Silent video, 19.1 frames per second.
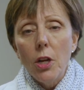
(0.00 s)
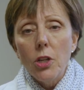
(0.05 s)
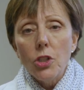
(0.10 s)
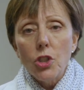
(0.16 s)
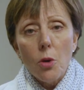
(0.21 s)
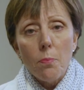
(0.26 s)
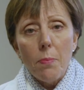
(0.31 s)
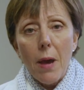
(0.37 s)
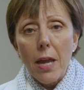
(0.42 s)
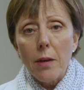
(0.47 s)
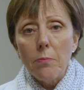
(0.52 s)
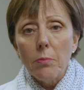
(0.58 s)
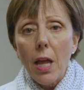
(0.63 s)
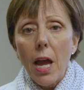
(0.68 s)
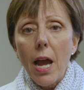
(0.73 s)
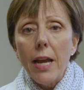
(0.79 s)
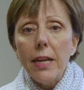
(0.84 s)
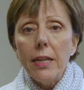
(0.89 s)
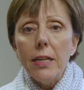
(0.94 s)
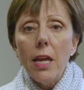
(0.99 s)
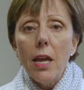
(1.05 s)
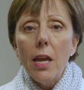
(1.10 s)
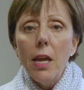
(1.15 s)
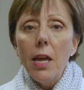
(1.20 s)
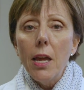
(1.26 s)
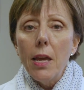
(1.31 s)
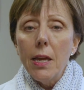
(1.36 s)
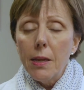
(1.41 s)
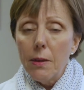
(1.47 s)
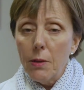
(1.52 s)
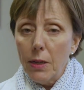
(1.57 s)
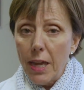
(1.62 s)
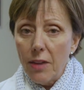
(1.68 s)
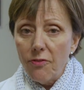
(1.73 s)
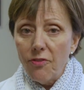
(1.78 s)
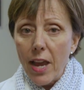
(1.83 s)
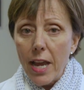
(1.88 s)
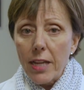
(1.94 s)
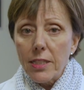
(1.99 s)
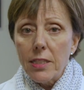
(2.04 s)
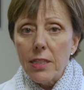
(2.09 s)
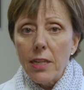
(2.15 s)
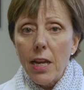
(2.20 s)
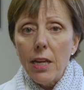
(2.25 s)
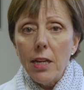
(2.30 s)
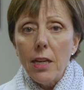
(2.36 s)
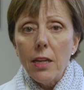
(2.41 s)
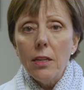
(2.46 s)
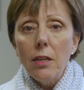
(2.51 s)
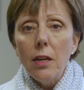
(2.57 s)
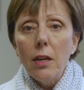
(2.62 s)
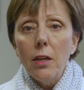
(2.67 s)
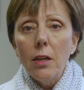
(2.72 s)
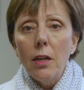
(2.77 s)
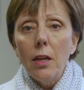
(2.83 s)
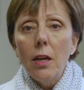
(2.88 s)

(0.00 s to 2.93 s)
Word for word: So, bottom line, get vaccinated.